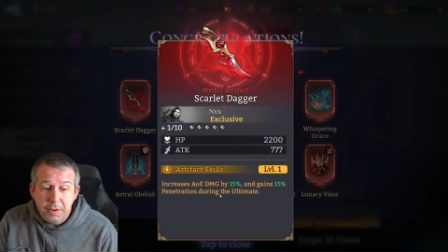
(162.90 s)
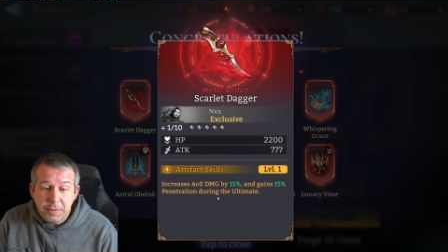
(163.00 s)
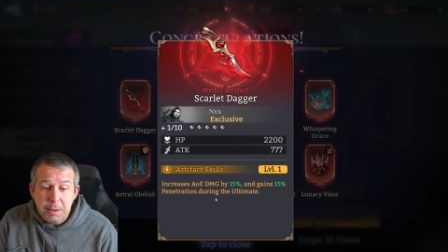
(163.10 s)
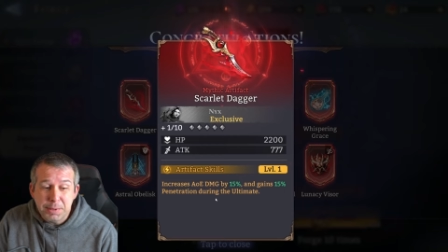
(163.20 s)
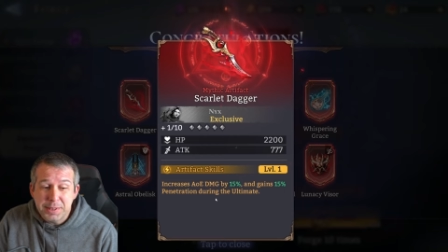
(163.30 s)

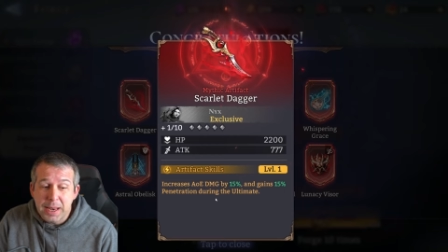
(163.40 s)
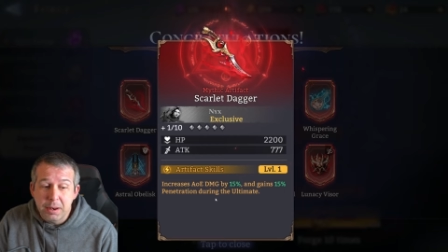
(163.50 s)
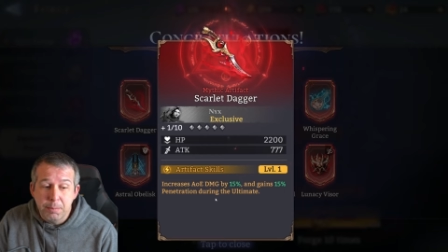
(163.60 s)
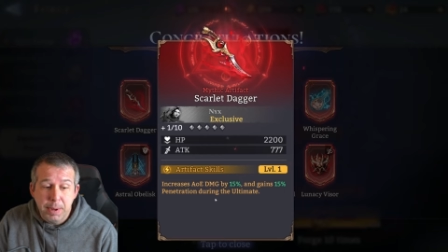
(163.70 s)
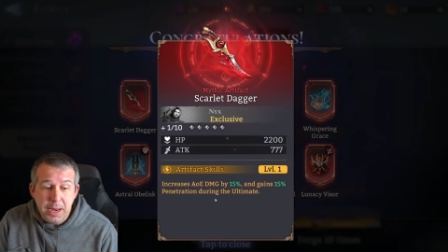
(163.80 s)

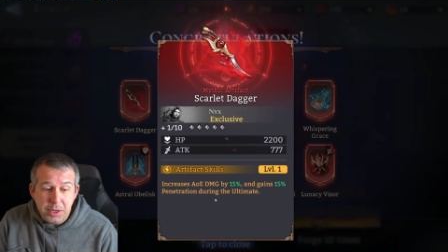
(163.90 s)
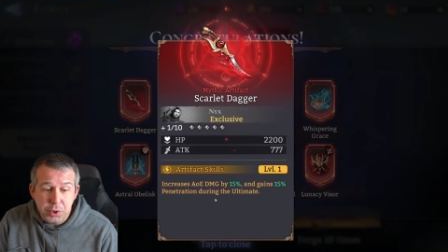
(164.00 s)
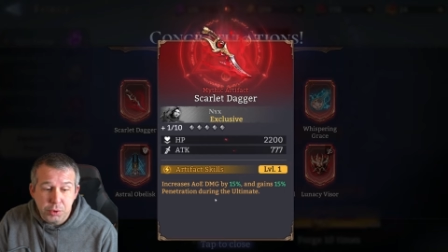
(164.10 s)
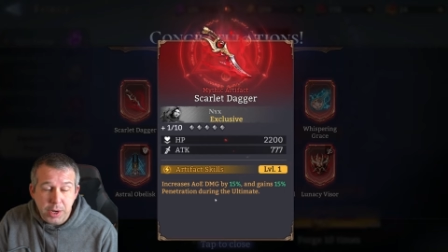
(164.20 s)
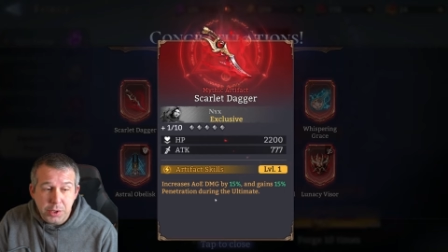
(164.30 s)
15%
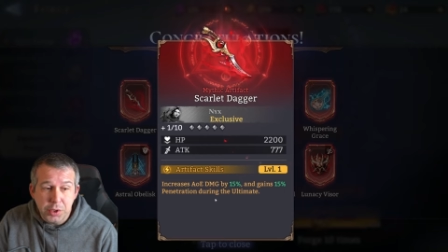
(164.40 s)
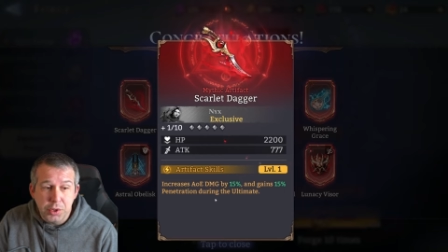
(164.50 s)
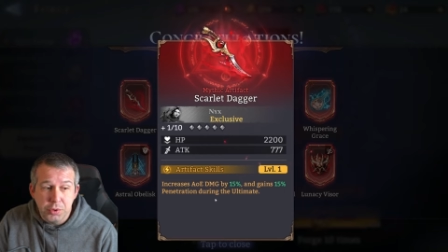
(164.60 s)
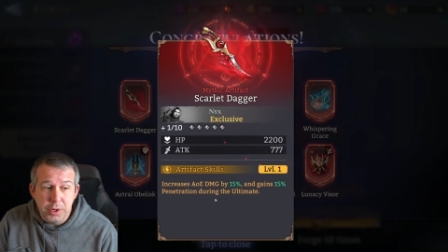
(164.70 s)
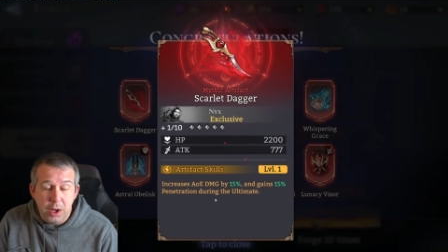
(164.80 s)

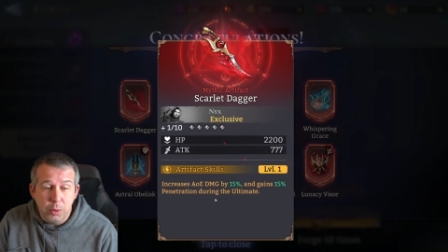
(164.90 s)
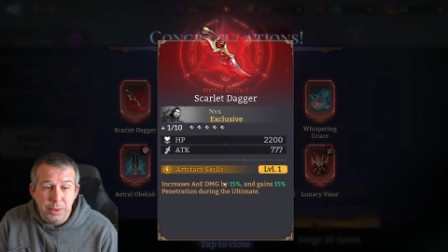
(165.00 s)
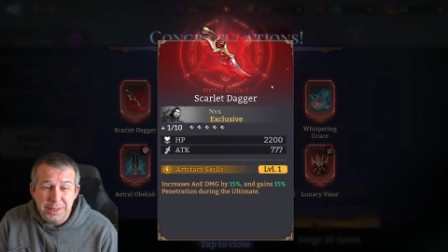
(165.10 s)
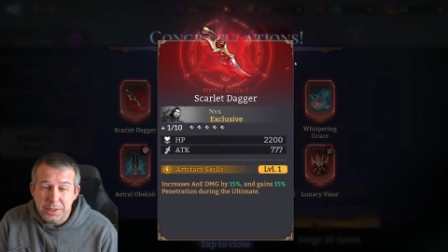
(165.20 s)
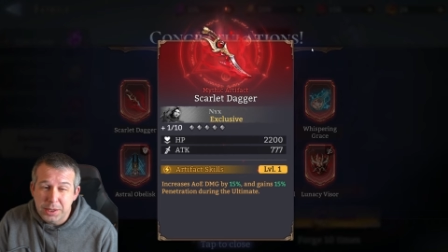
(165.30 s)
penetration during
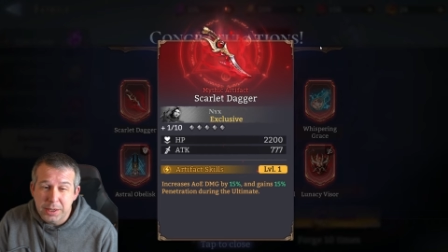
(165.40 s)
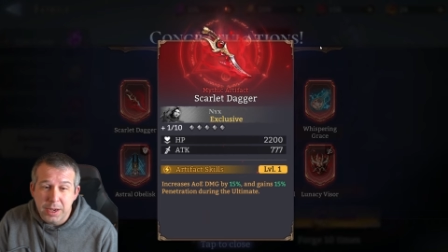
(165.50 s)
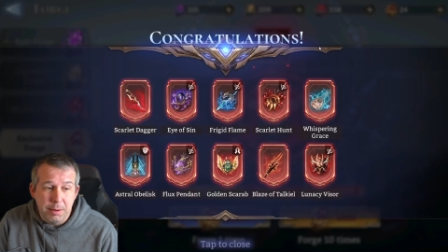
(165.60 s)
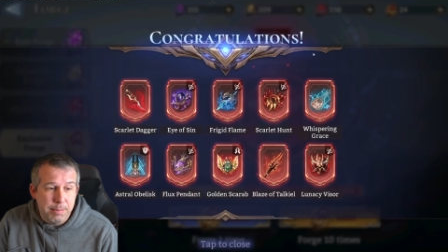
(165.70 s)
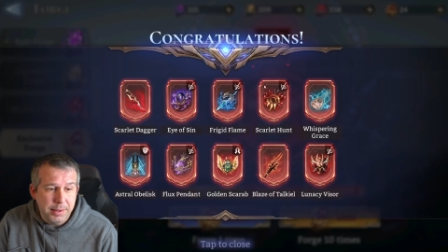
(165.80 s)
ult. That's actually
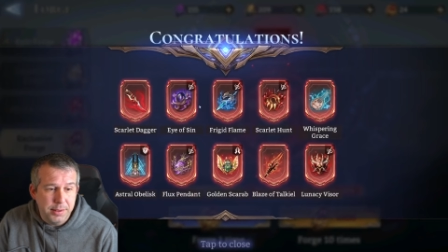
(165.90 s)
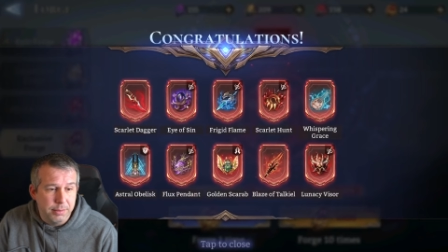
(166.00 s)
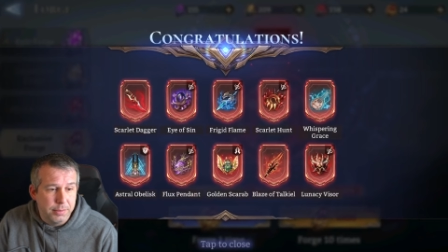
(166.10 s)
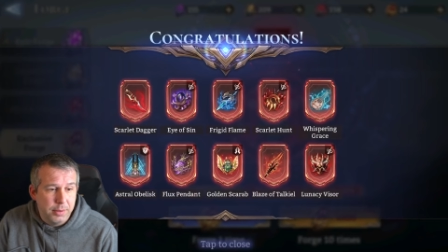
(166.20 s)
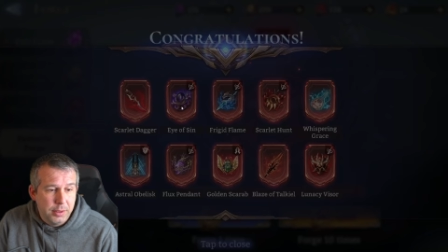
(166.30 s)
kind of
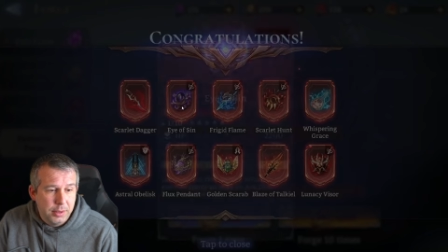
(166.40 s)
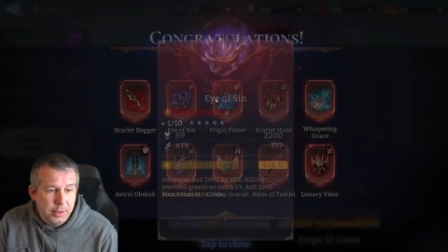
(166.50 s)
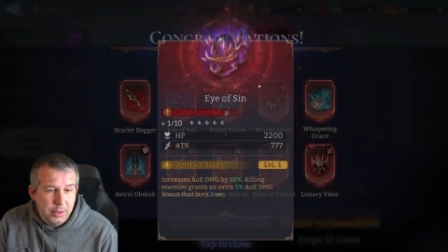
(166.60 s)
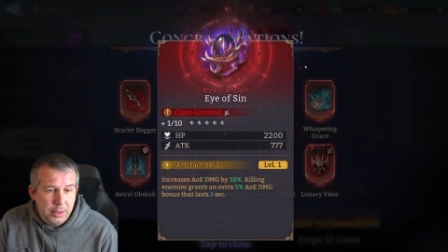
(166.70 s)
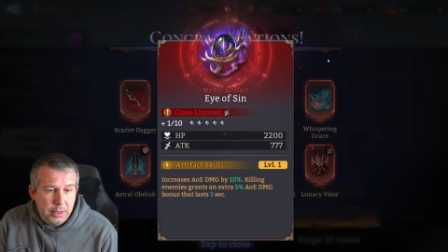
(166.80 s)
massive.
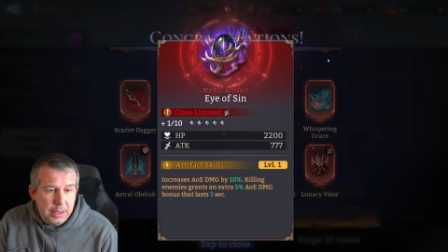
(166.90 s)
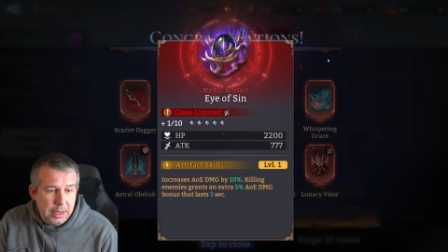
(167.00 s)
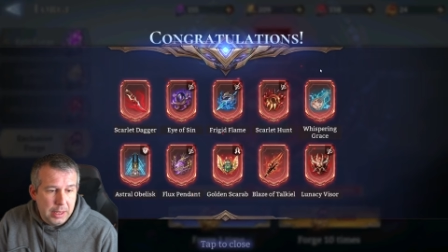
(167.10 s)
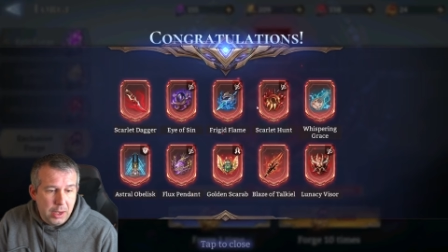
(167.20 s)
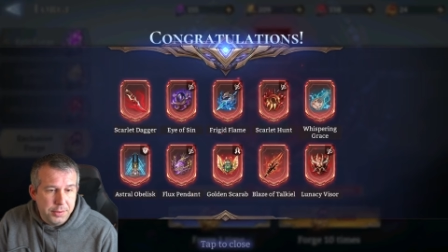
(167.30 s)

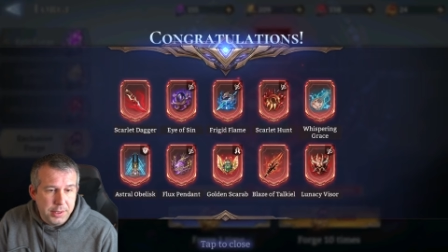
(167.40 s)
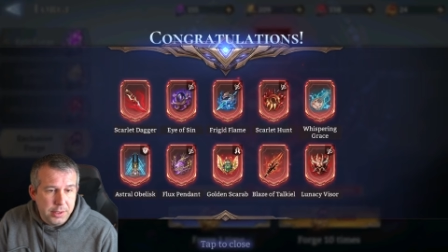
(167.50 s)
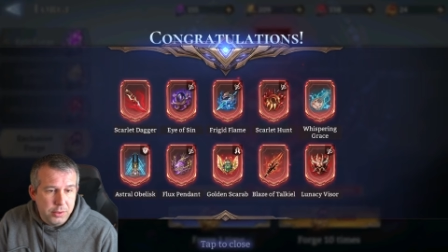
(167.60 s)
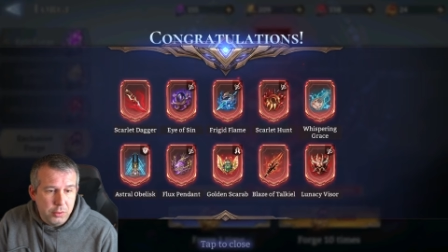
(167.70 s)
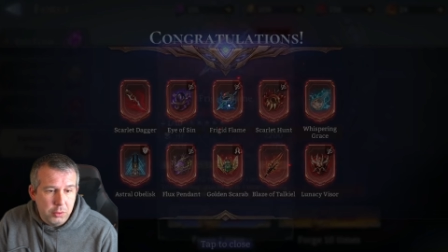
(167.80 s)
Uh,
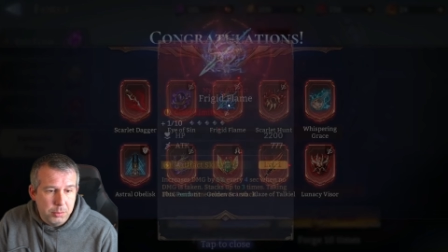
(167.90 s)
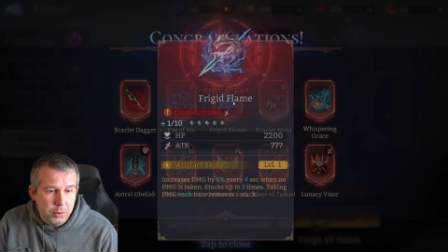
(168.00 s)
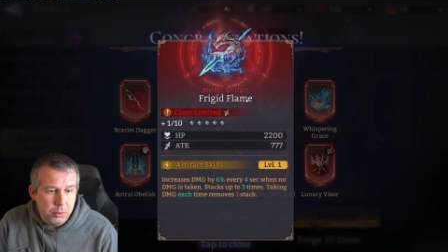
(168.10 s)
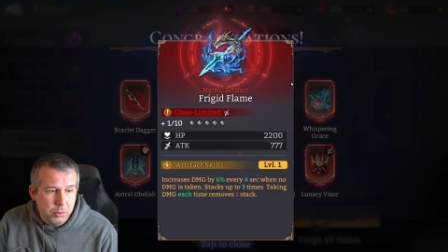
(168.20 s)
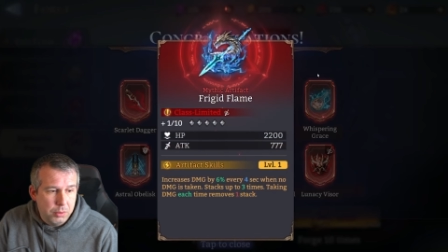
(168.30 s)
Iosin's
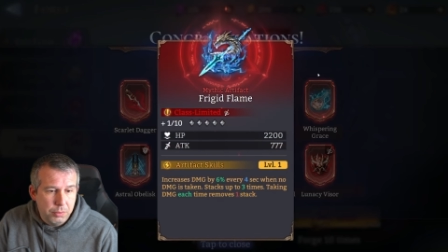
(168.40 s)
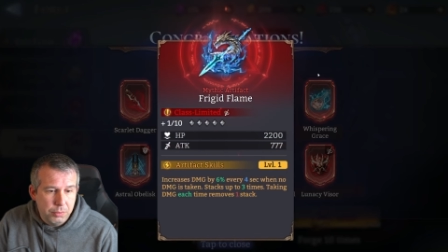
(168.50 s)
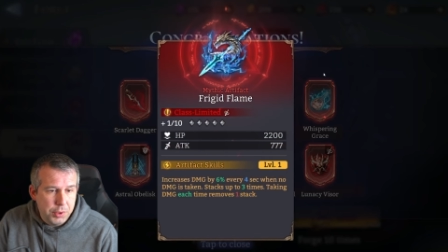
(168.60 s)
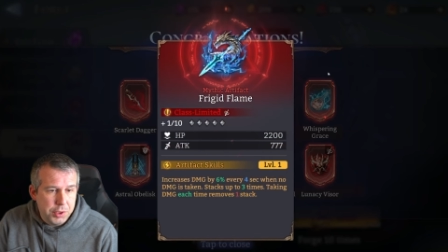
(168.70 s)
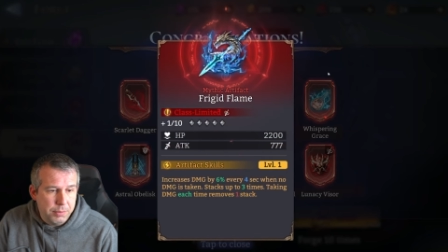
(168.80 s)
normal,
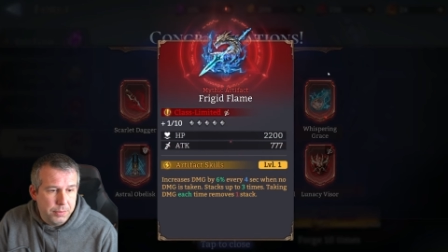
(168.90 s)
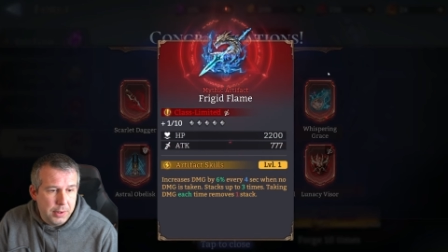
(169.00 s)
Frigid